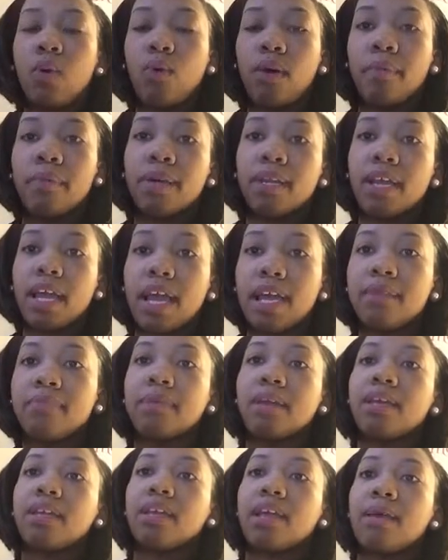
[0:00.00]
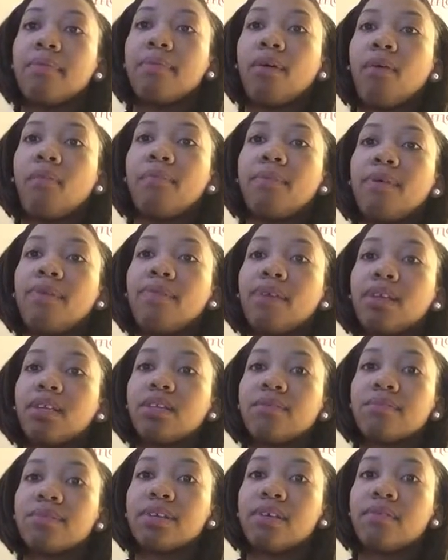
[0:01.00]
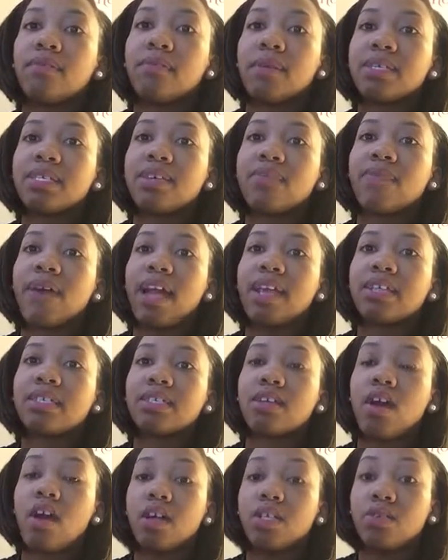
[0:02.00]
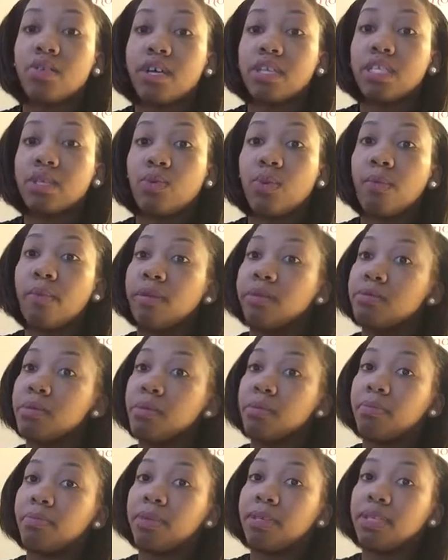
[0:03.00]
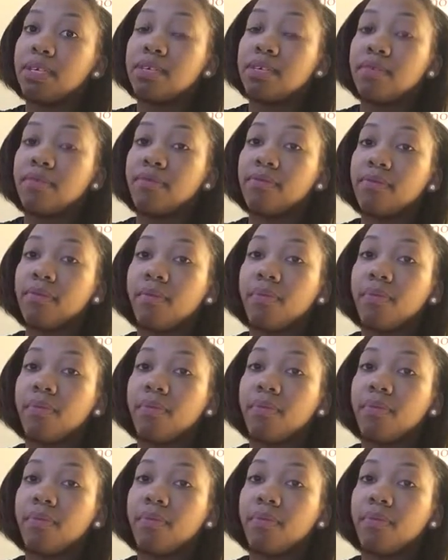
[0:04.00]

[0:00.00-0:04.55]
Women and men can both be victims of domestic violence, contrary to what most people believe.